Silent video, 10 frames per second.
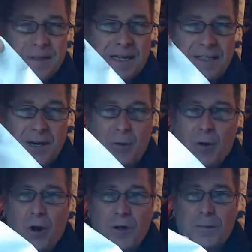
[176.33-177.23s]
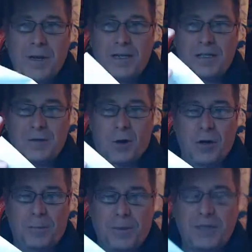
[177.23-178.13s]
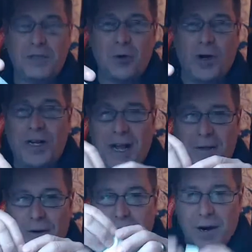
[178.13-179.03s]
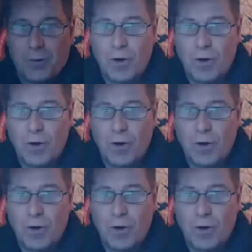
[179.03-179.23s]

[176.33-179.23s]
That's here where all the pieces join together.